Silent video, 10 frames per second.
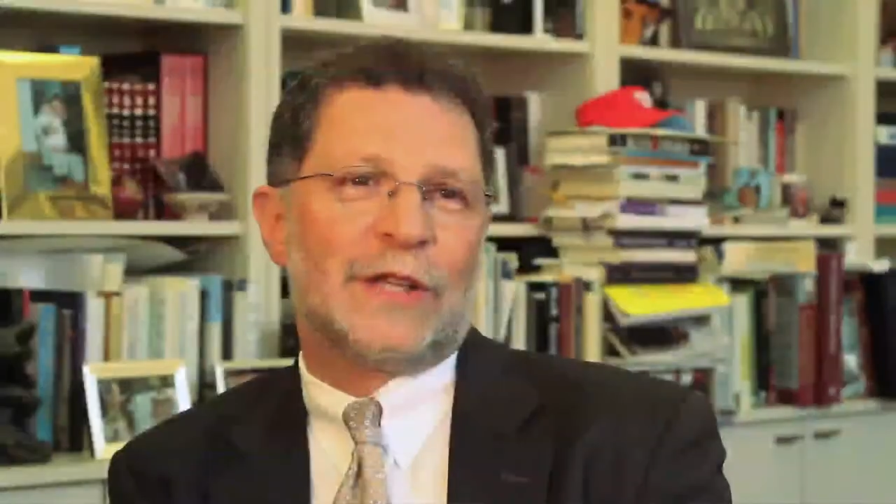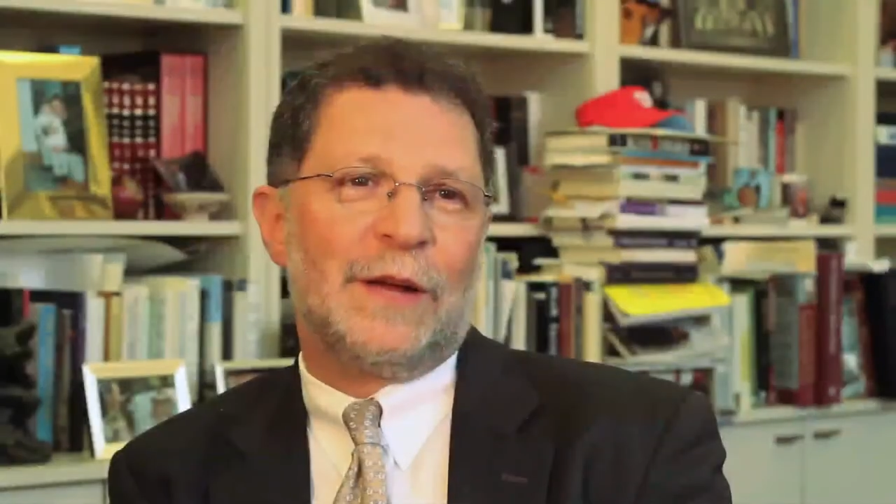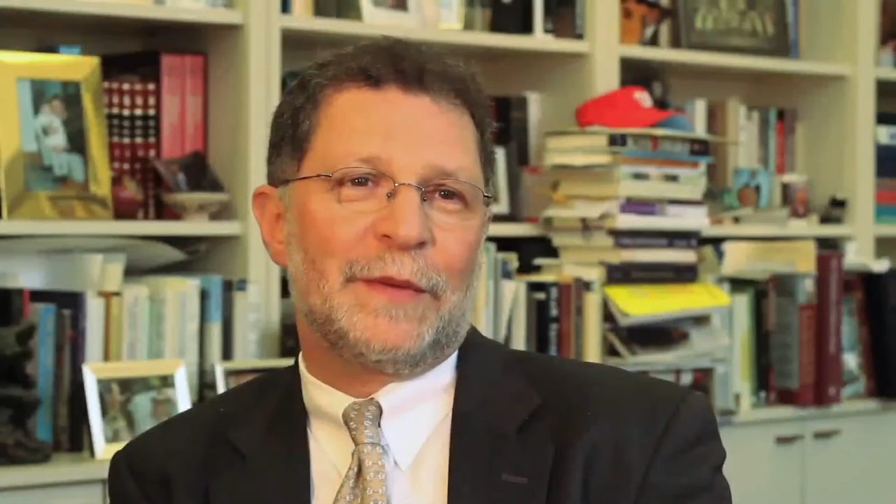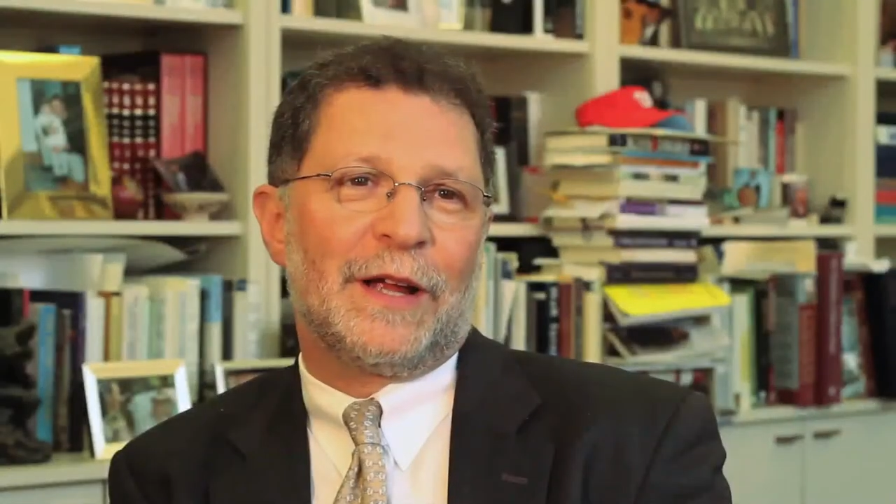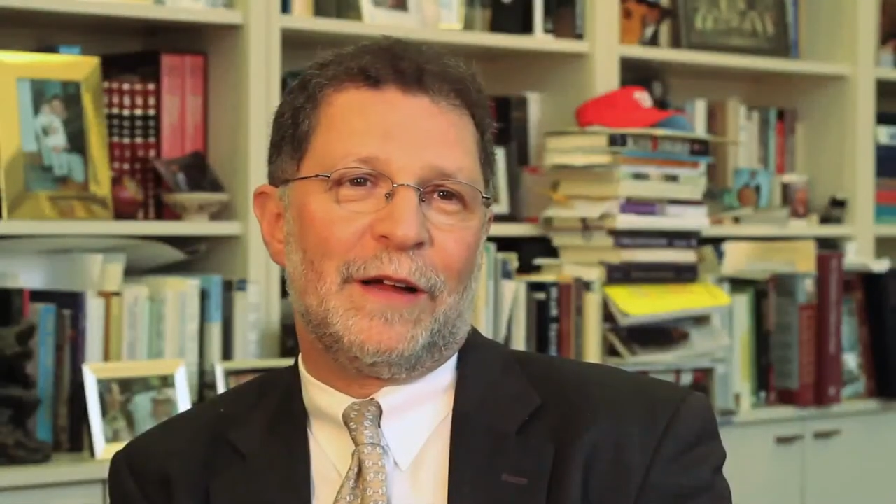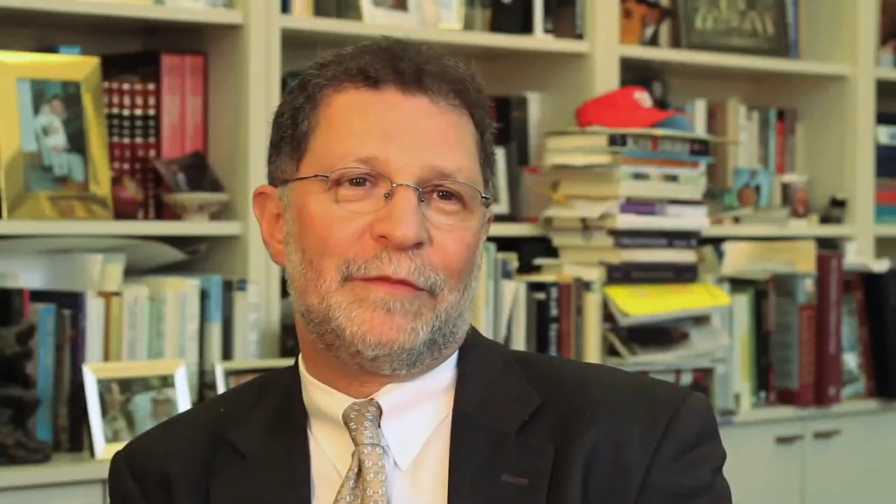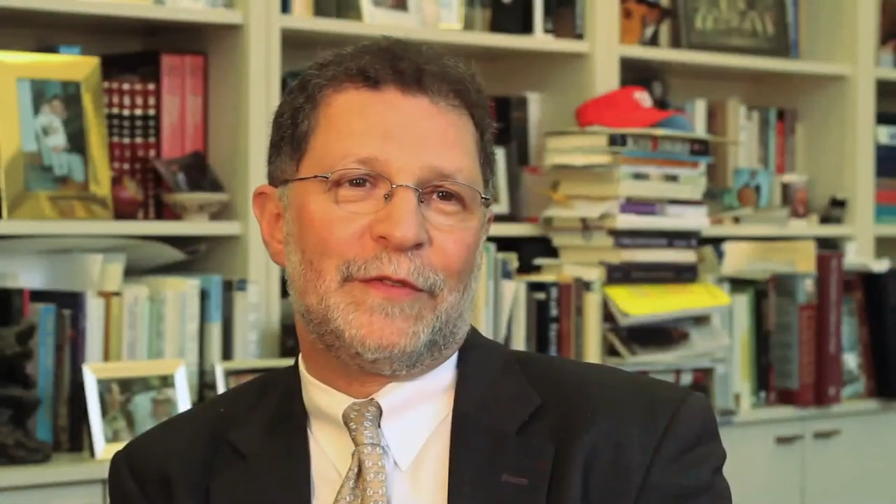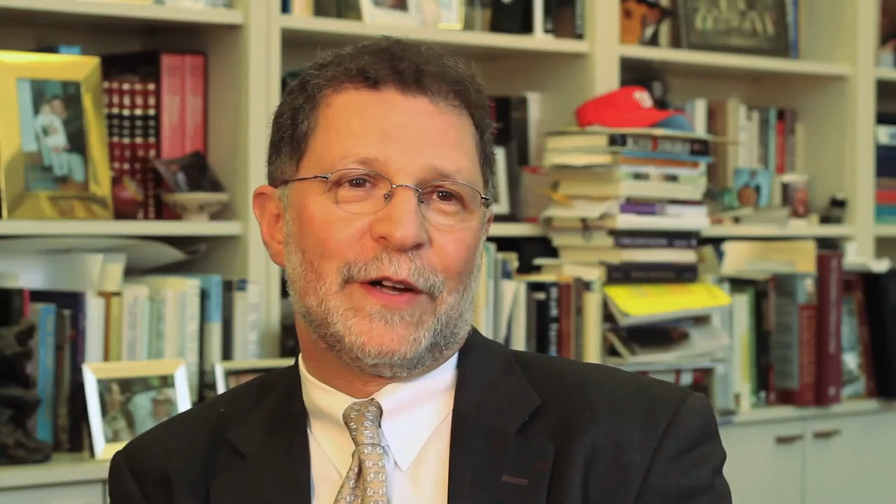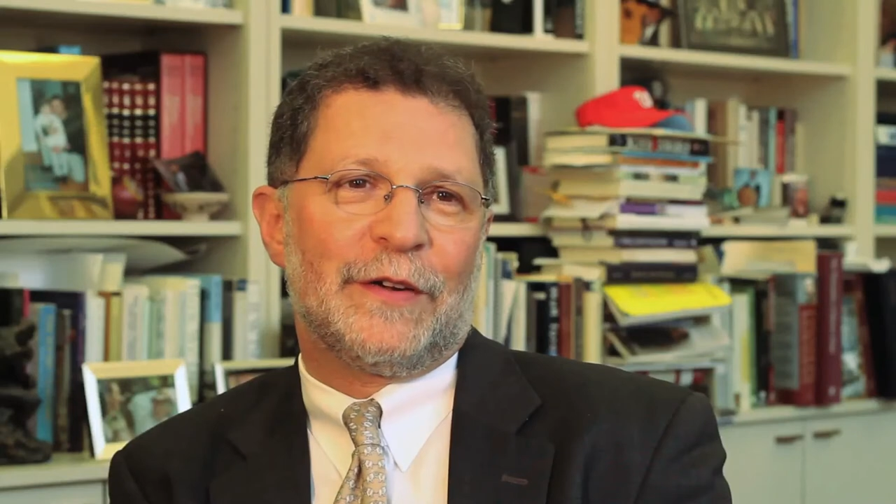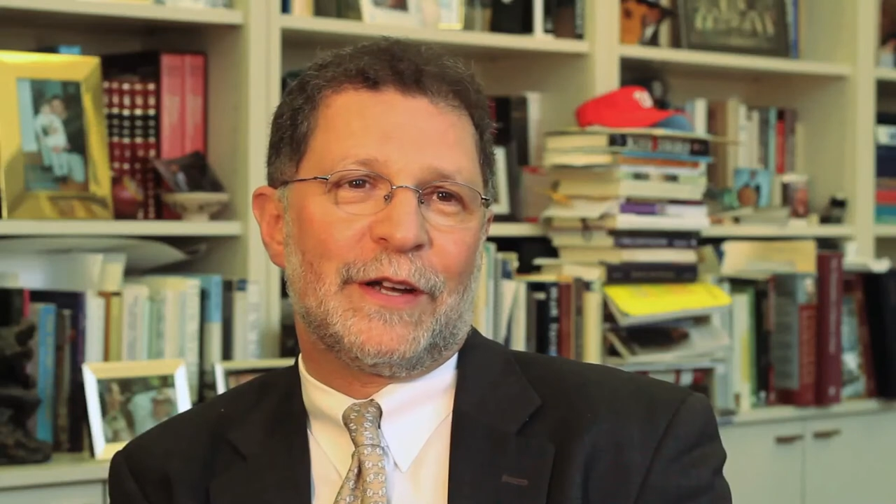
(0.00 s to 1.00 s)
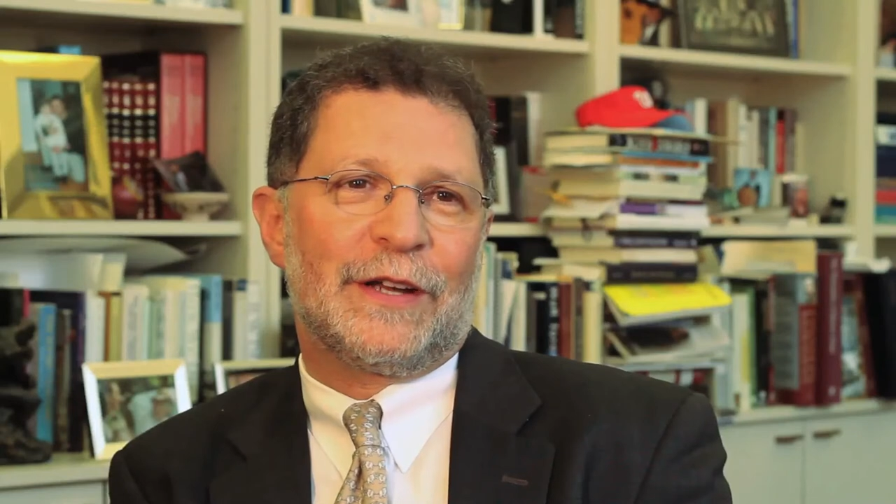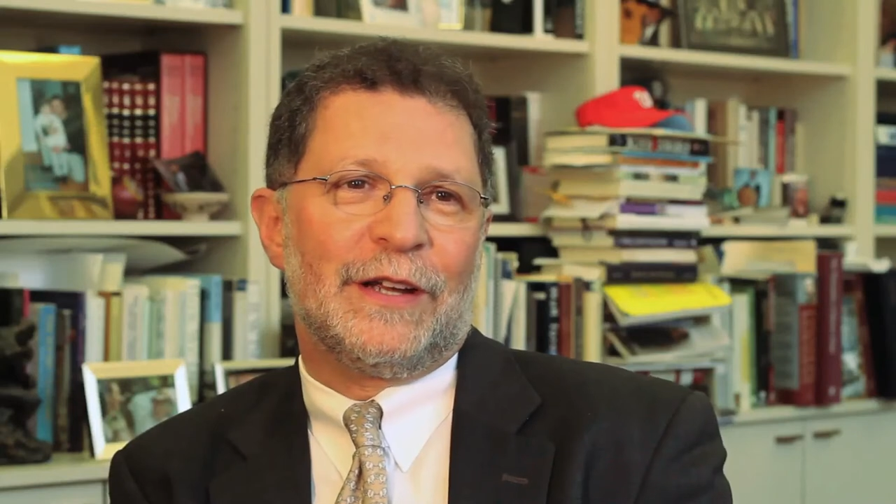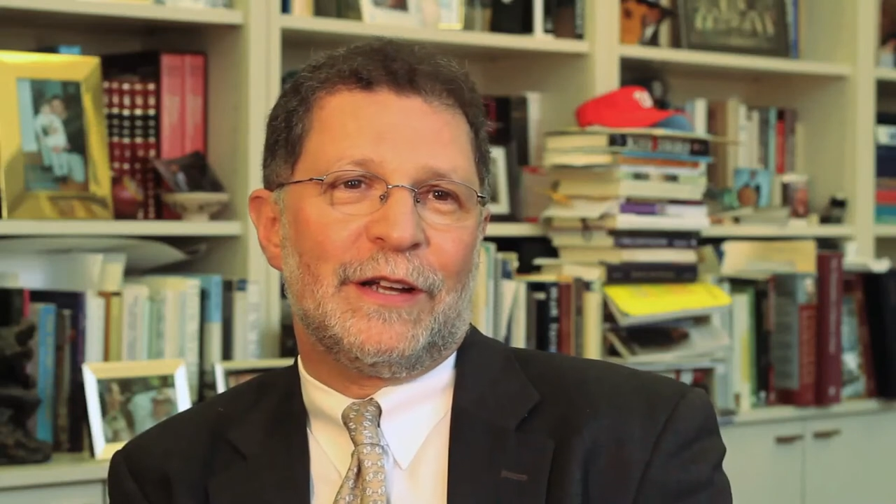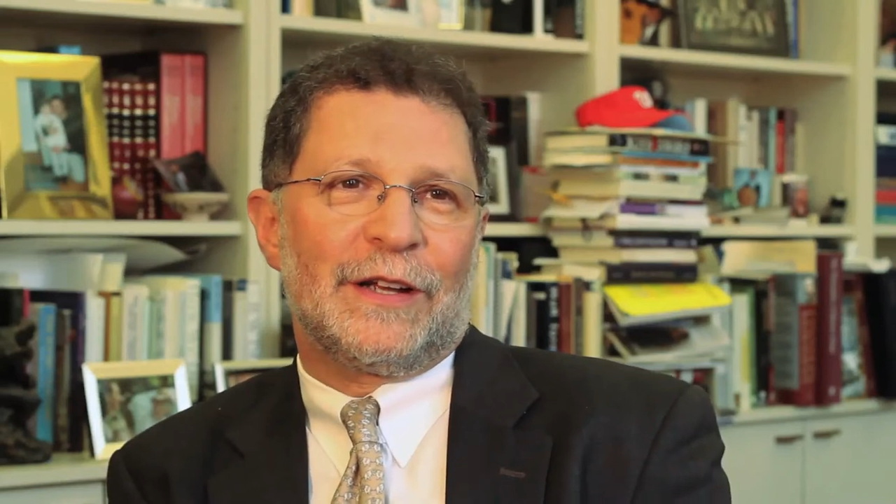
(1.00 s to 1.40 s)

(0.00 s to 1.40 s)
coming up very